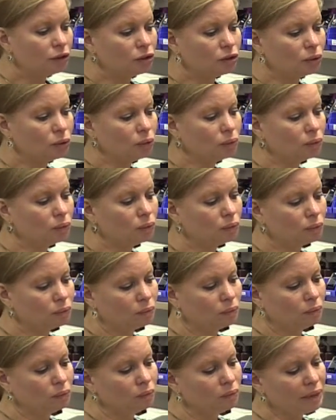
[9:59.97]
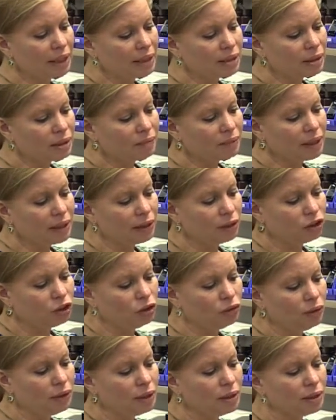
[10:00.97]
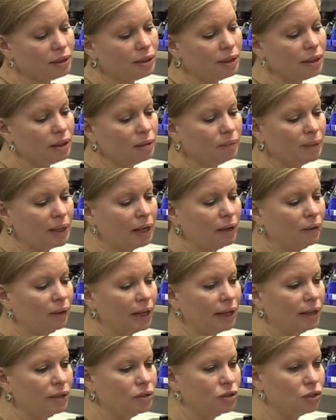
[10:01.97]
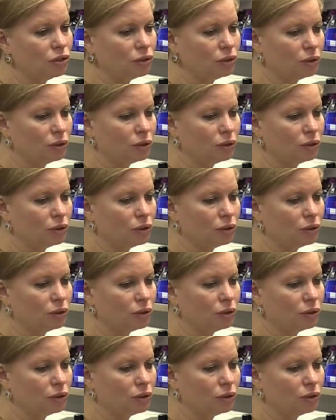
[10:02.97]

So that's something that you need to think about as